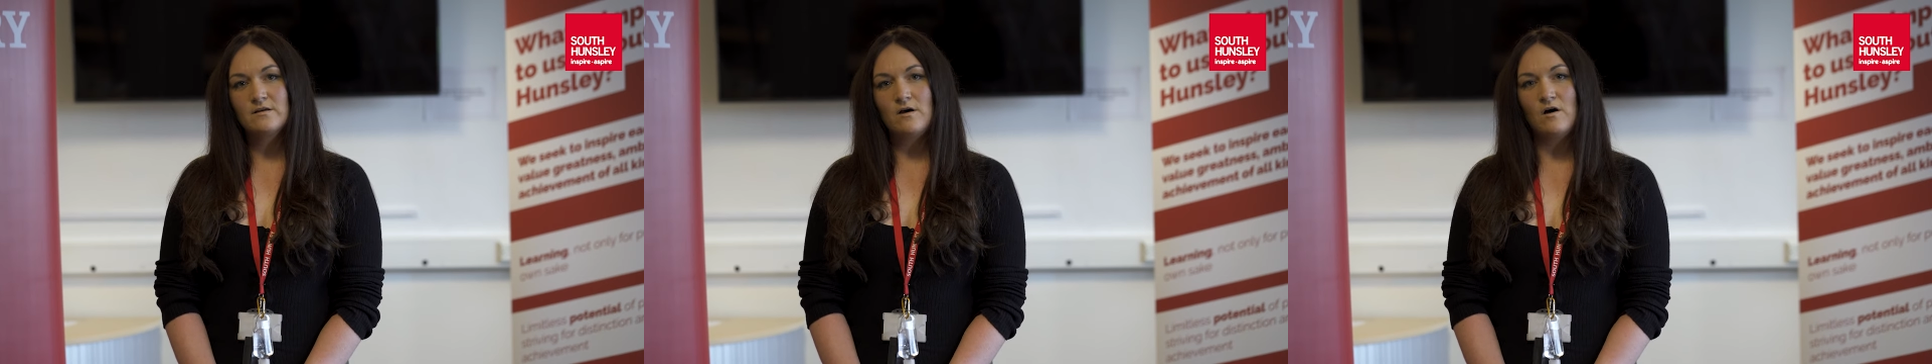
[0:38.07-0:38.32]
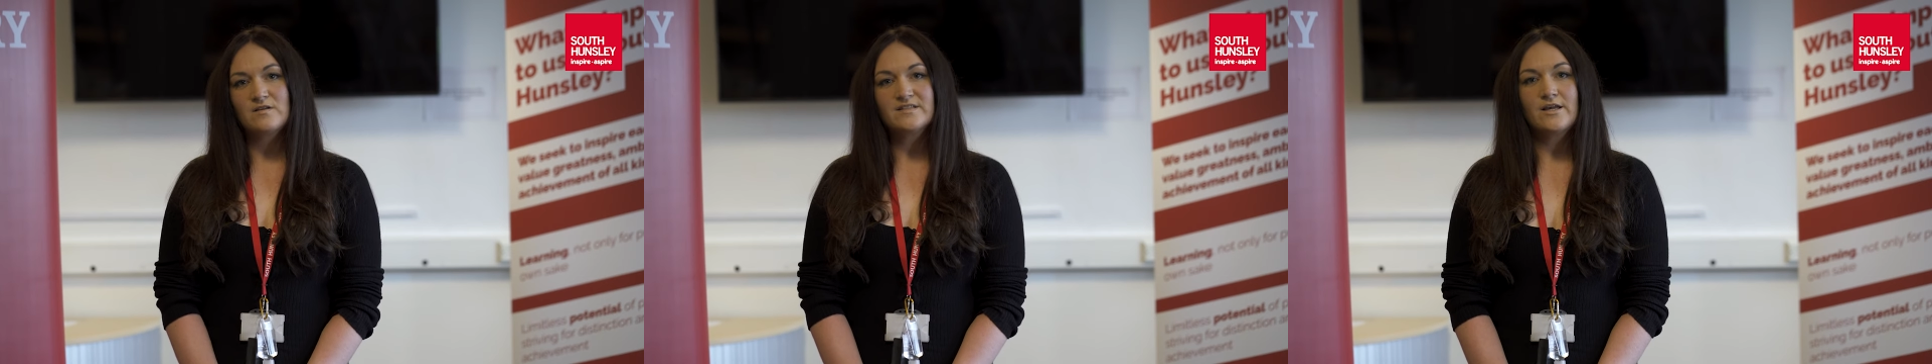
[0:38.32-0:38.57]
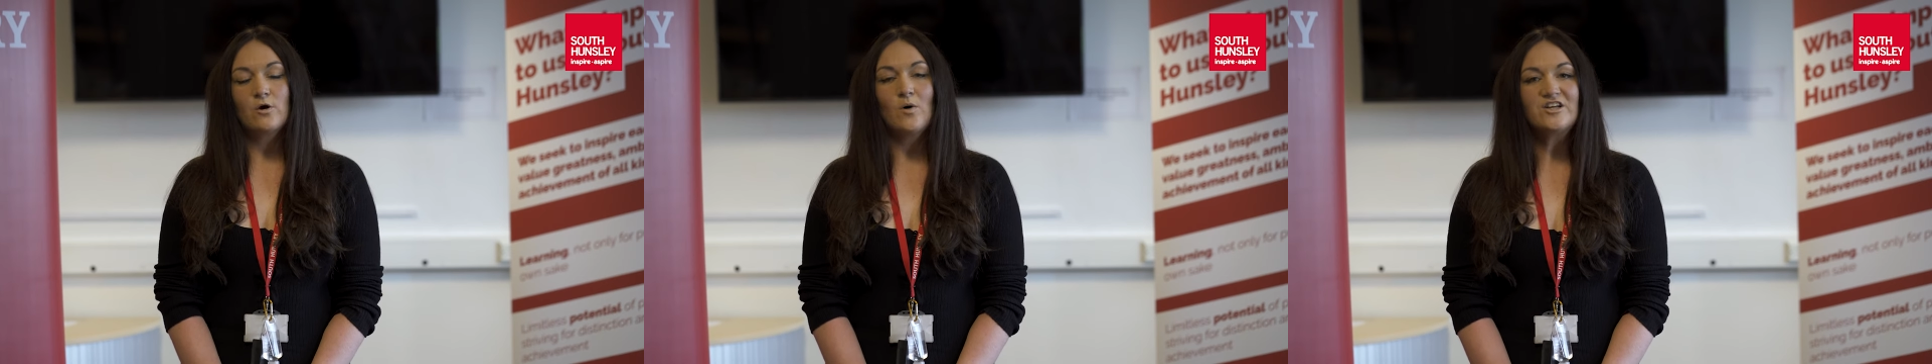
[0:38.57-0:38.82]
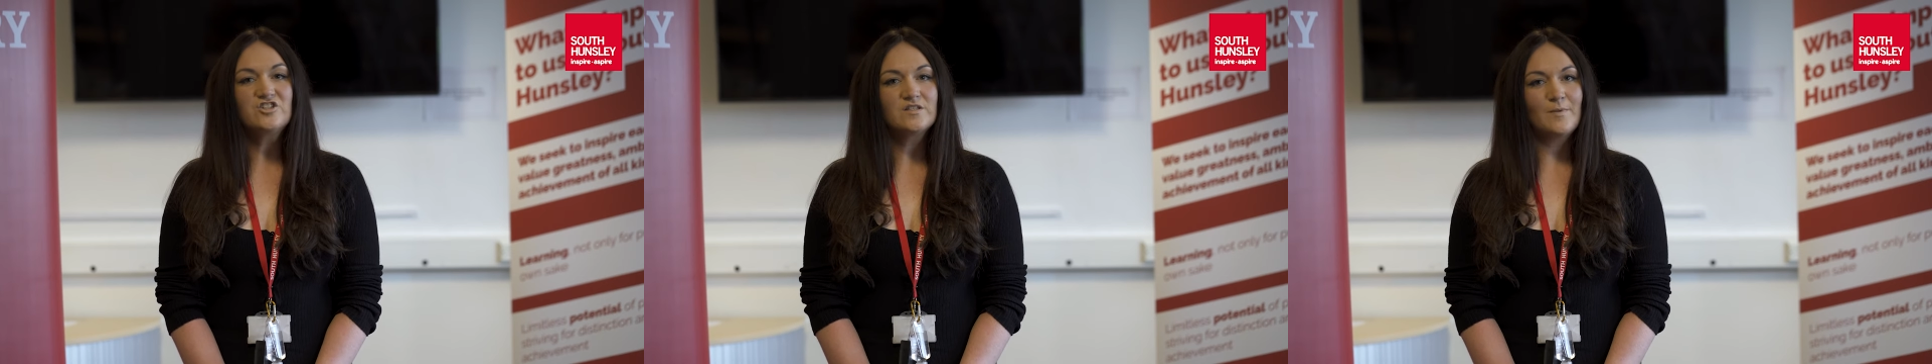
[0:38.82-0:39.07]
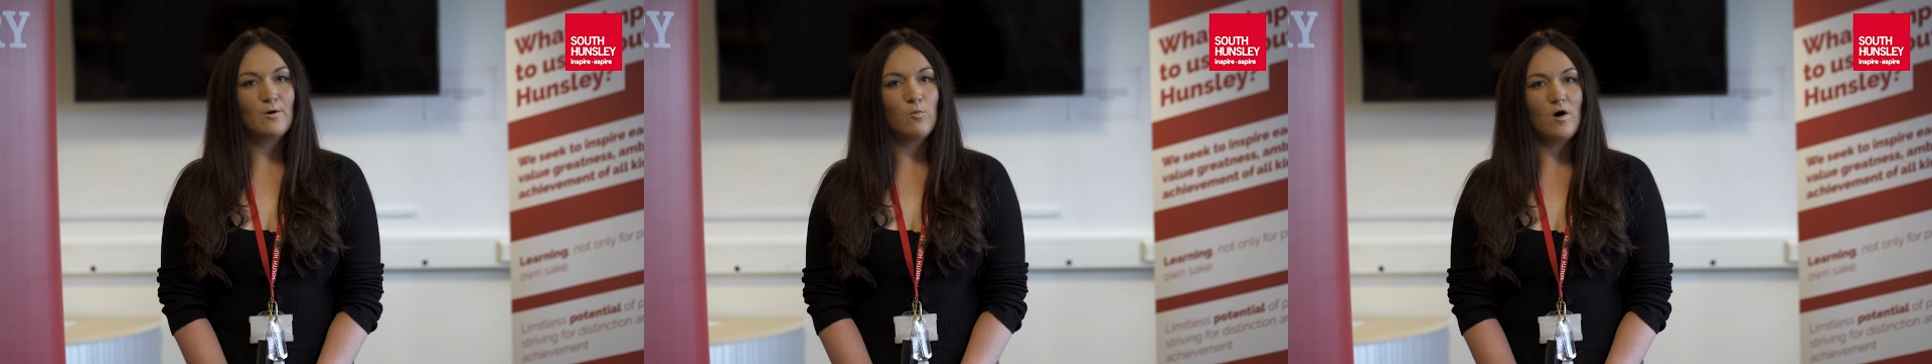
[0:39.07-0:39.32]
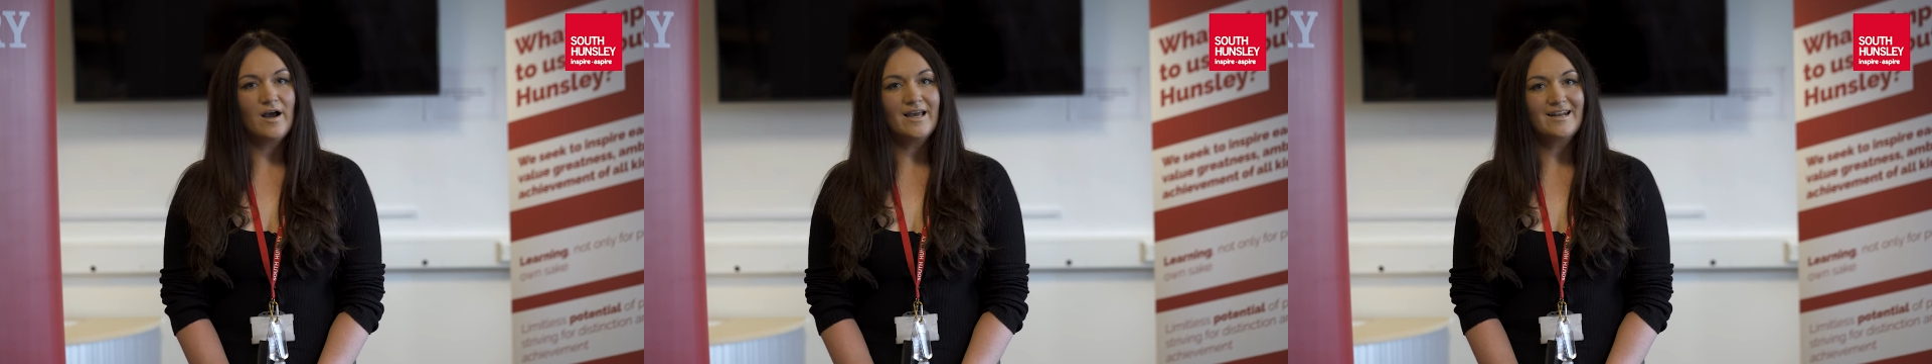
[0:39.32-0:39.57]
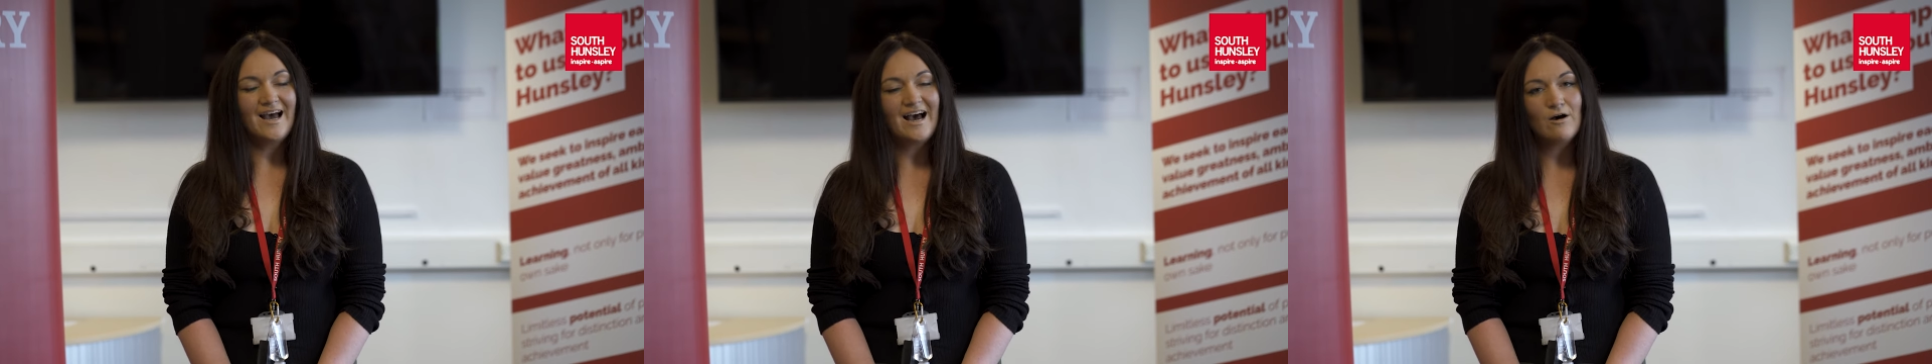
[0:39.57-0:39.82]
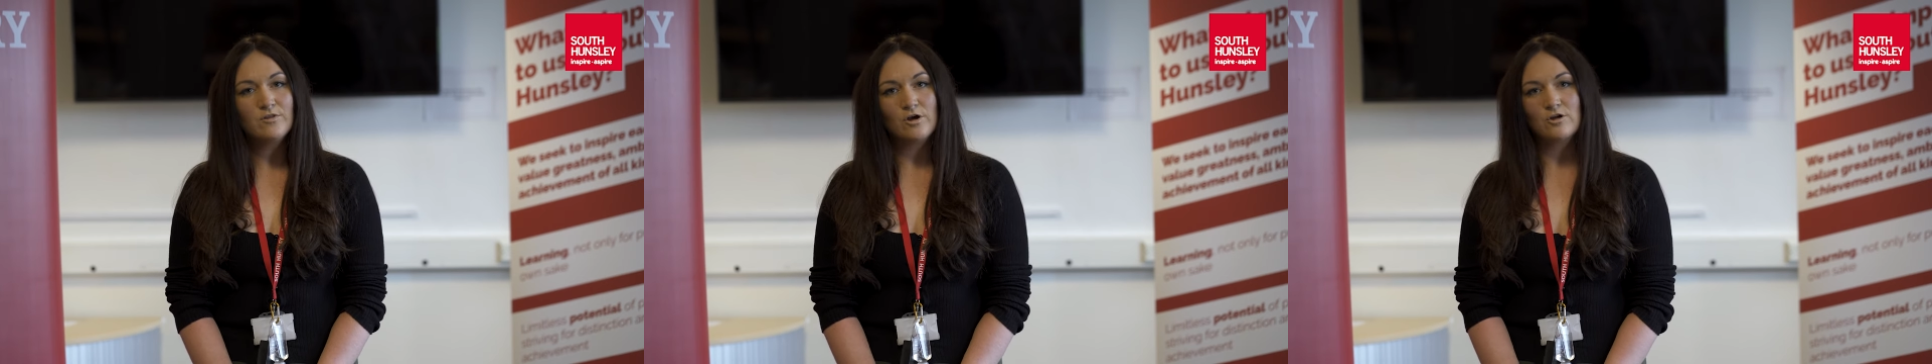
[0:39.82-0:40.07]
asking questions about why and
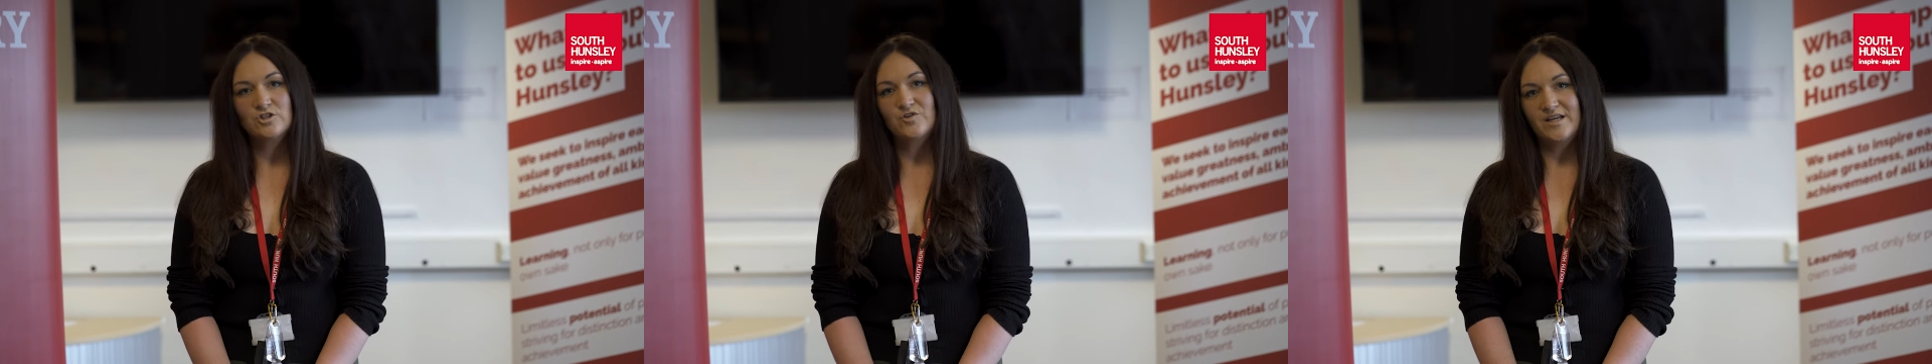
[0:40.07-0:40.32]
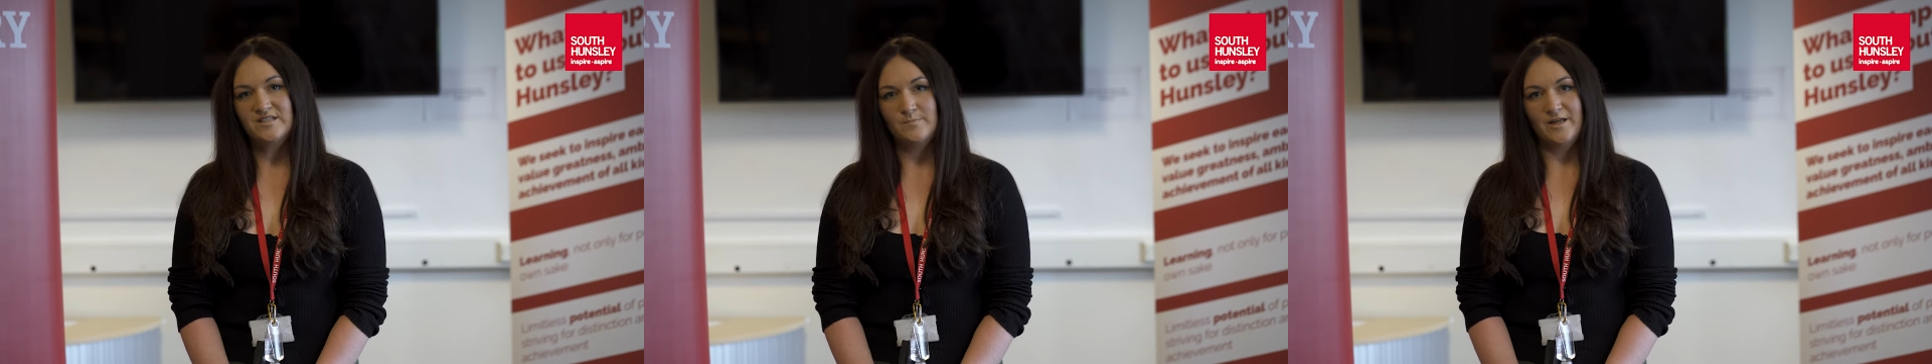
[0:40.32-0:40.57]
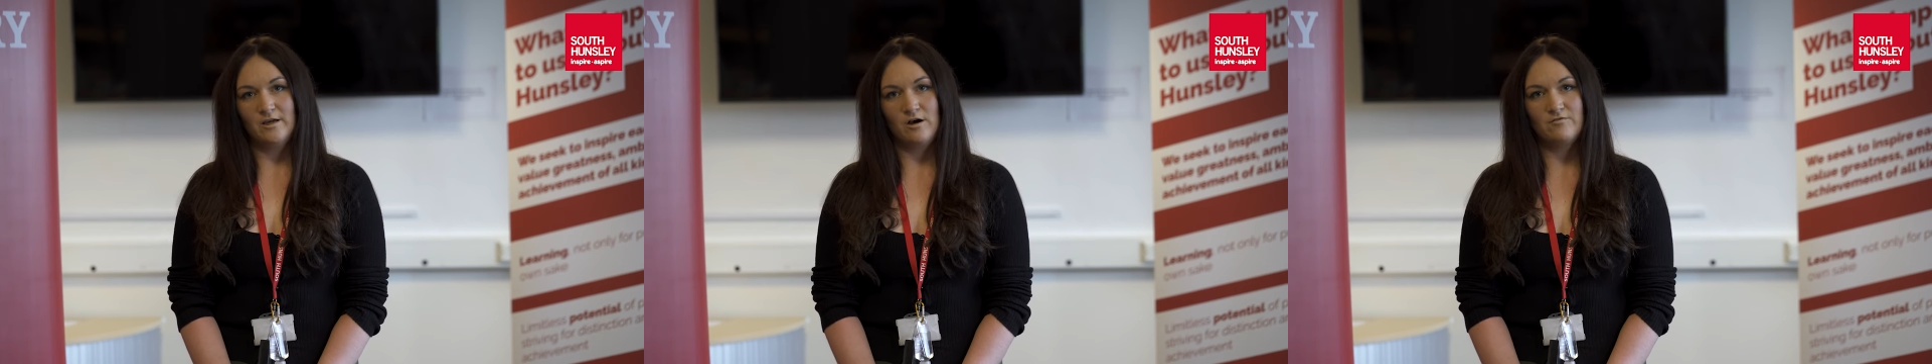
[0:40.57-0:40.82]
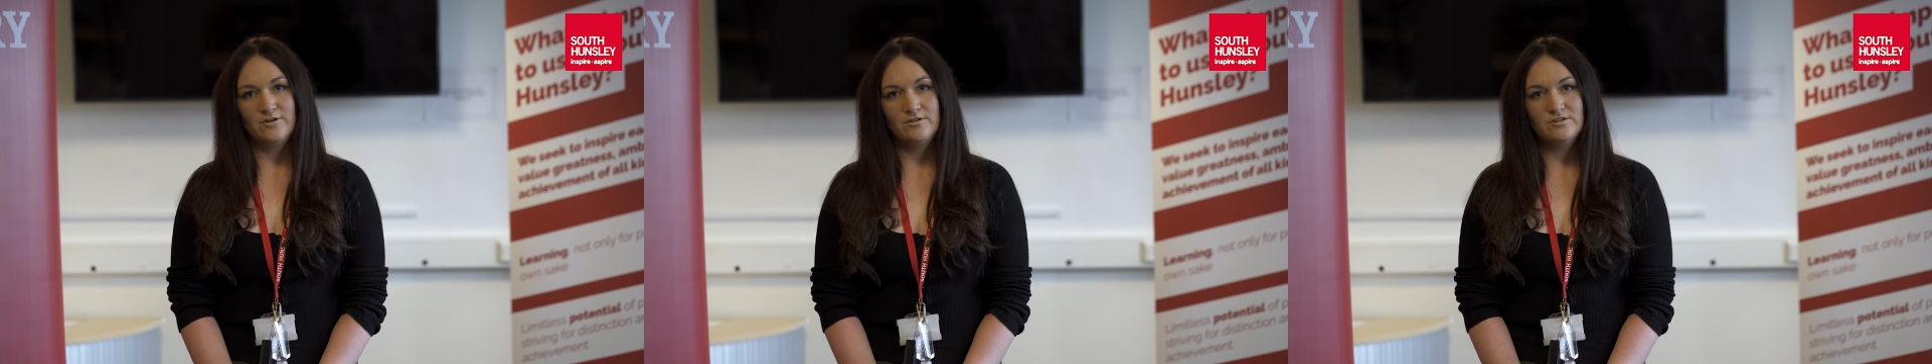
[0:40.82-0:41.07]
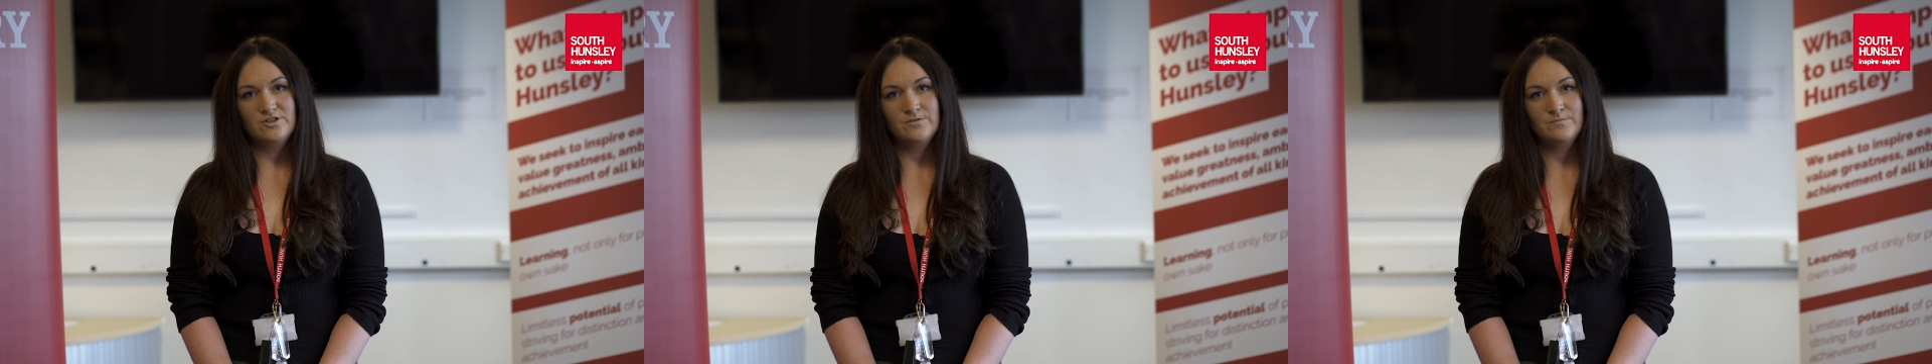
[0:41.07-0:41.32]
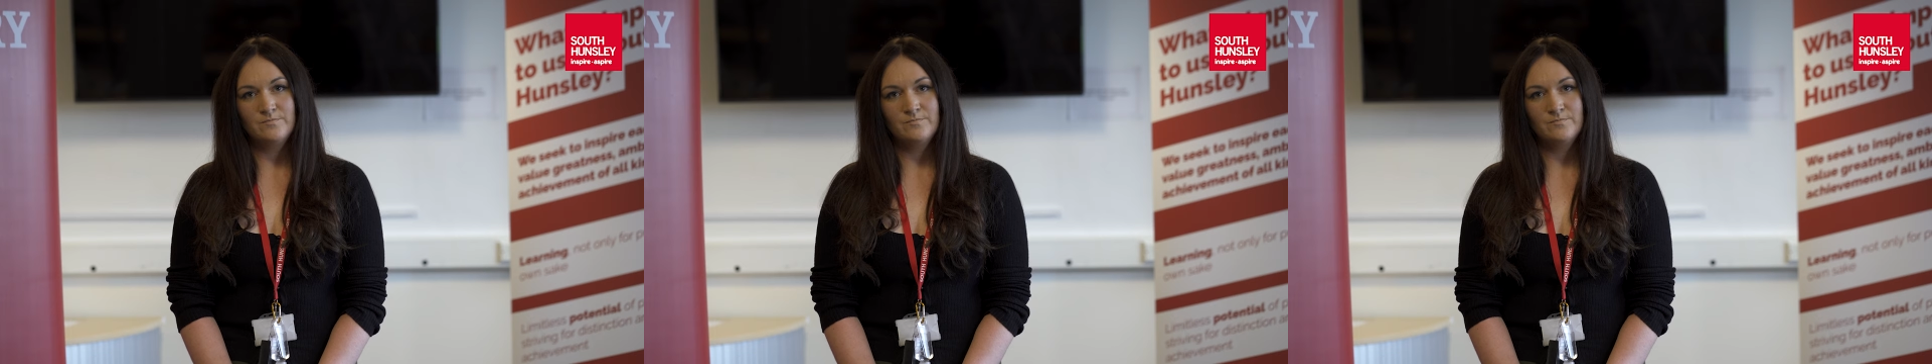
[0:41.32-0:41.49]
how the country has been governed.